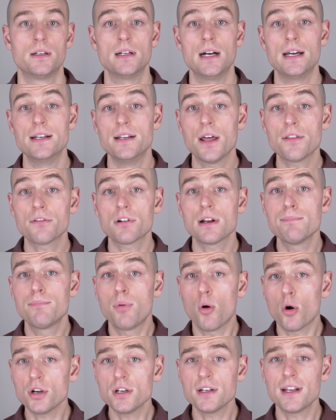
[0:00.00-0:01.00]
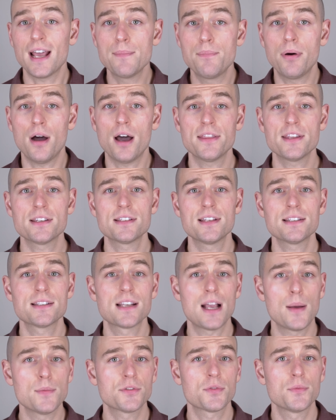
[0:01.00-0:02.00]
Another important hypothesis
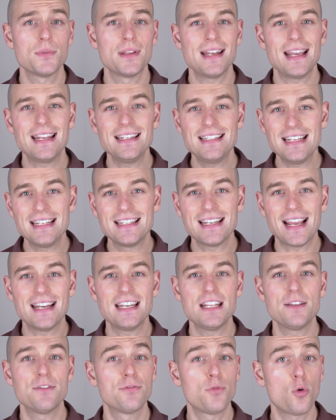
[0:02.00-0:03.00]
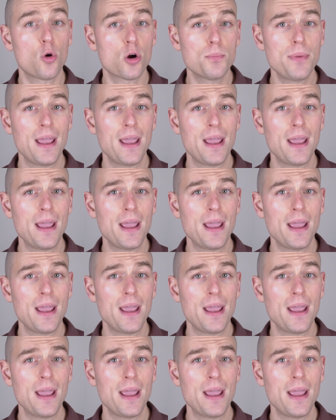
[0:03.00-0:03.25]
comes from the 1994